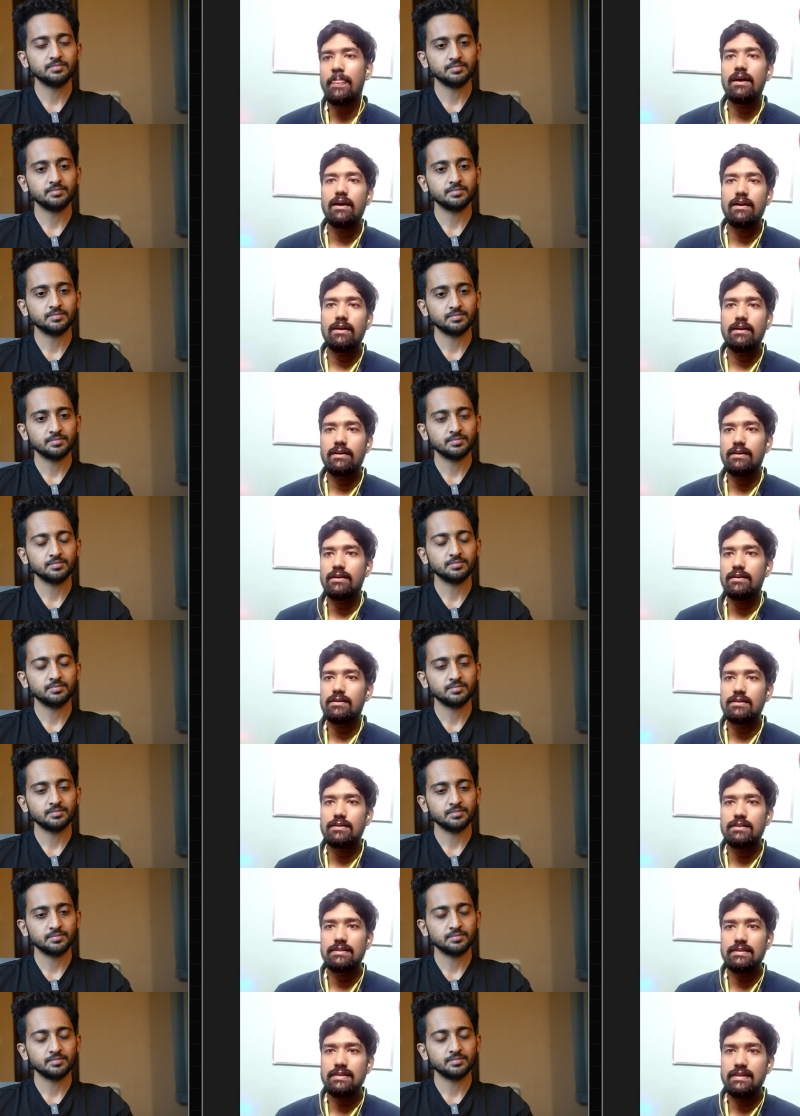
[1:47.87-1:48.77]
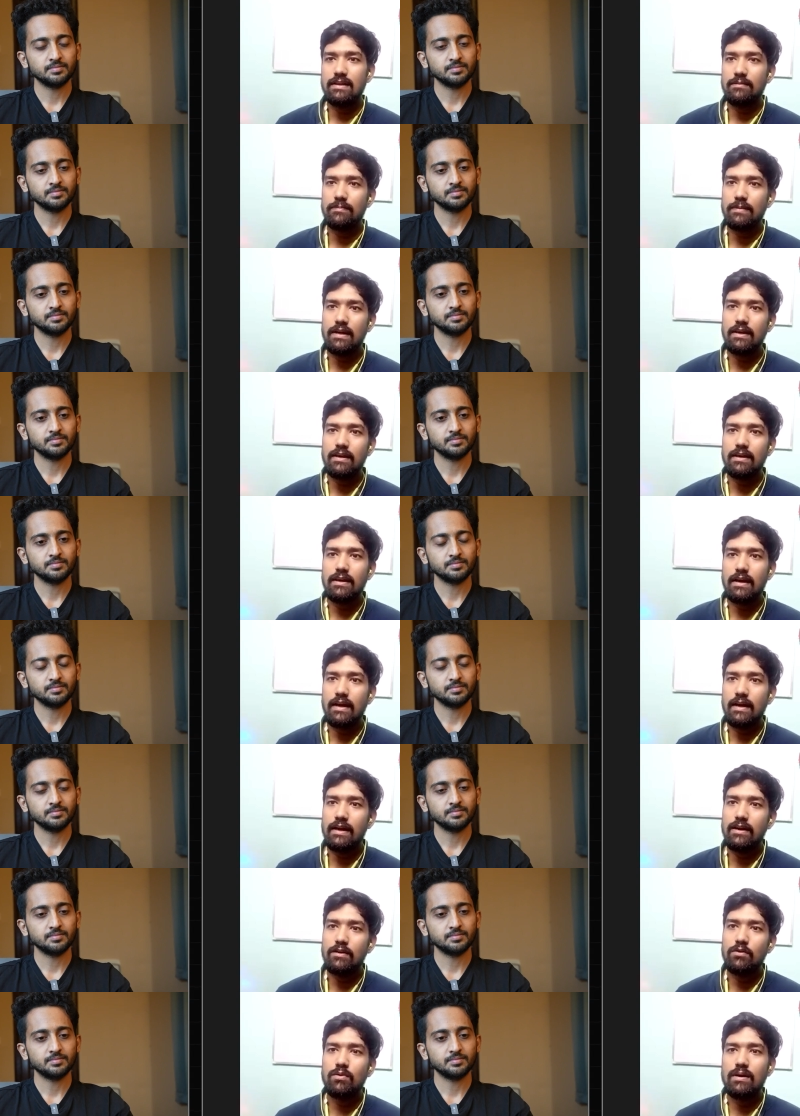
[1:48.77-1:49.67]
Speaker 1: and uh, thereby
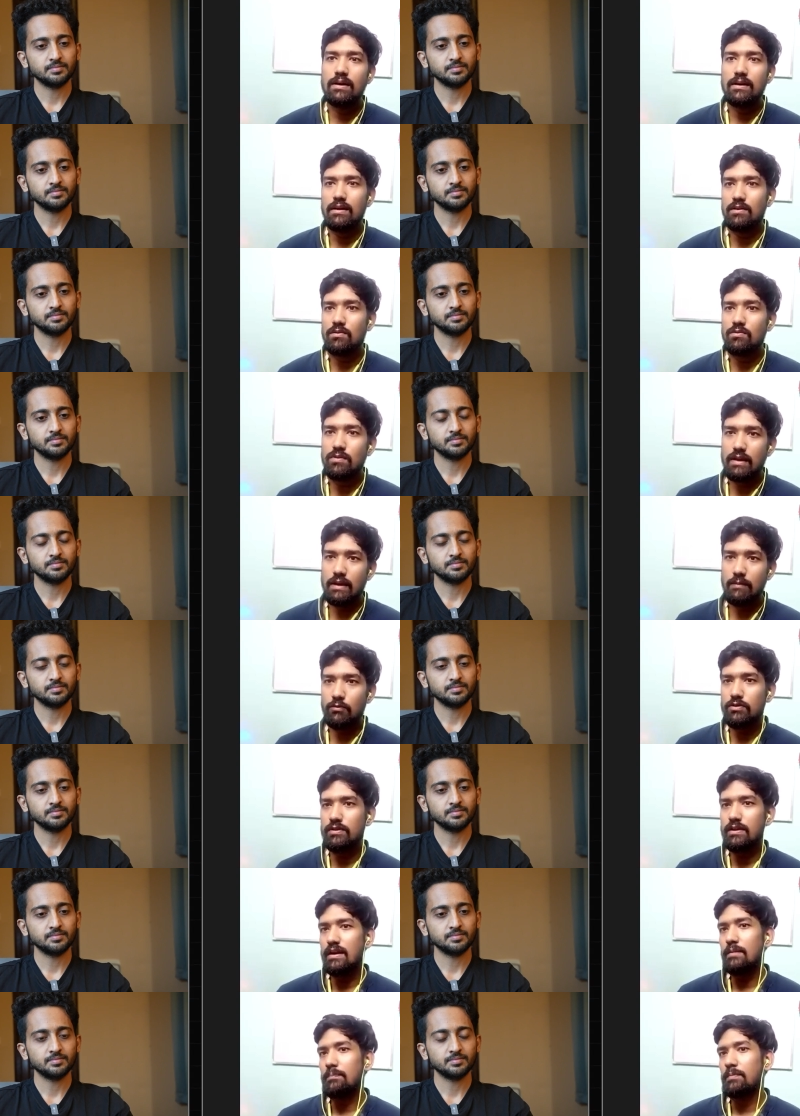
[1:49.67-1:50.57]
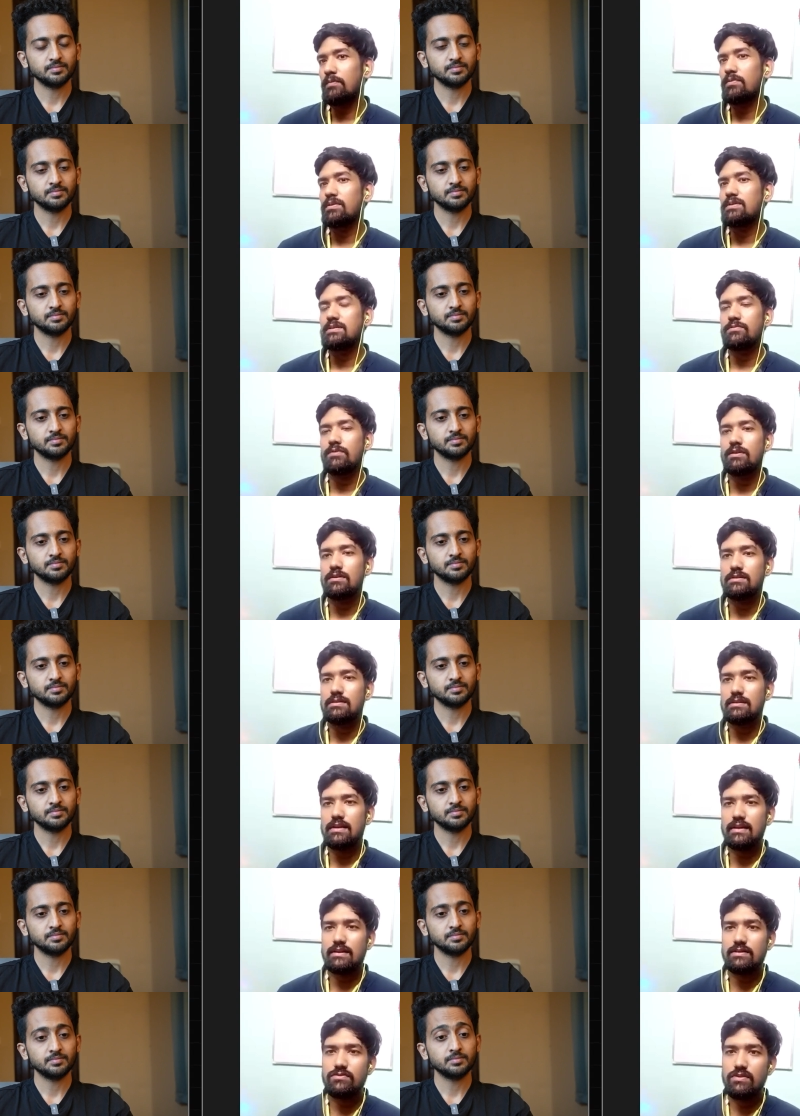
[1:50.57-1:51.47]
I had to undergo chemotherapy, which
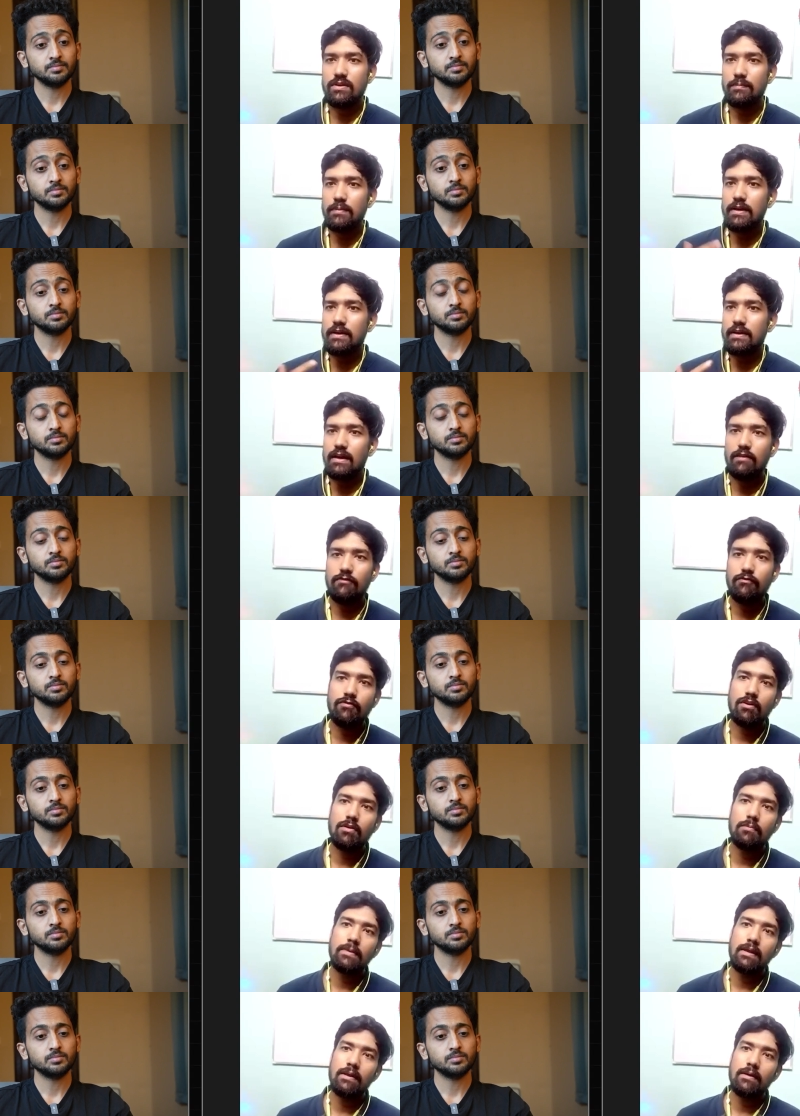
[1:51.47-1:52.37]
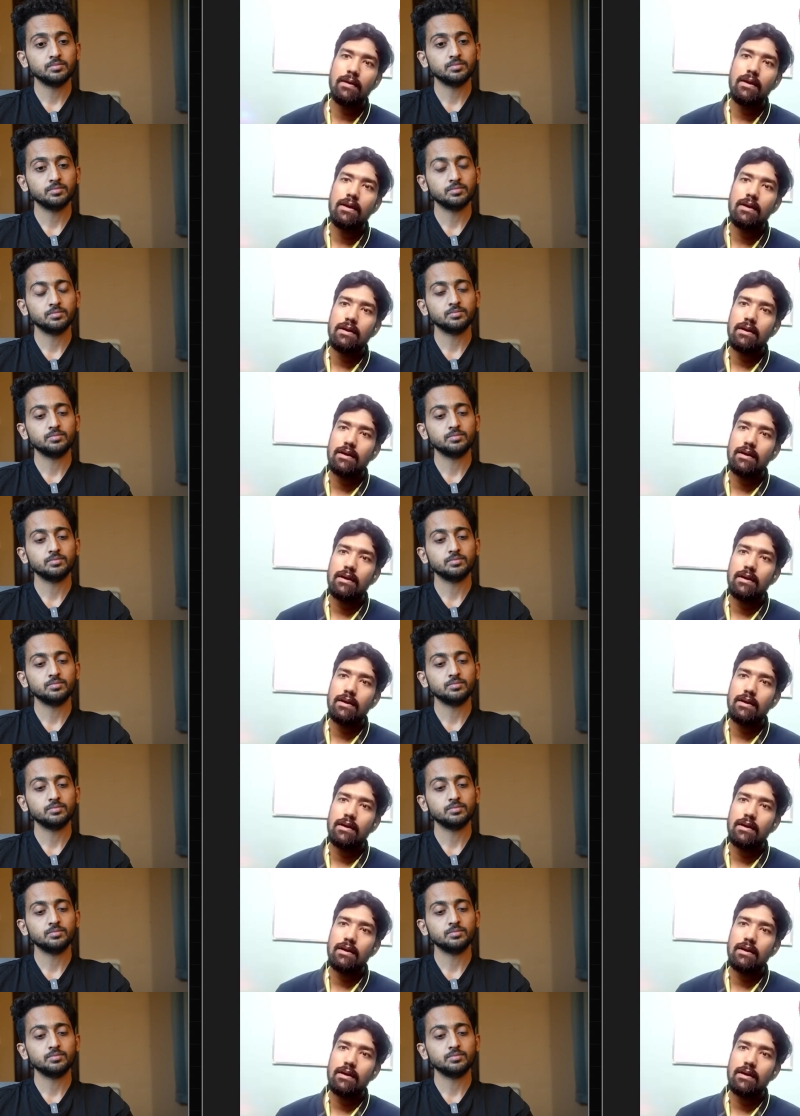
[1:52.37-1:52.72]
was extremely tough for me.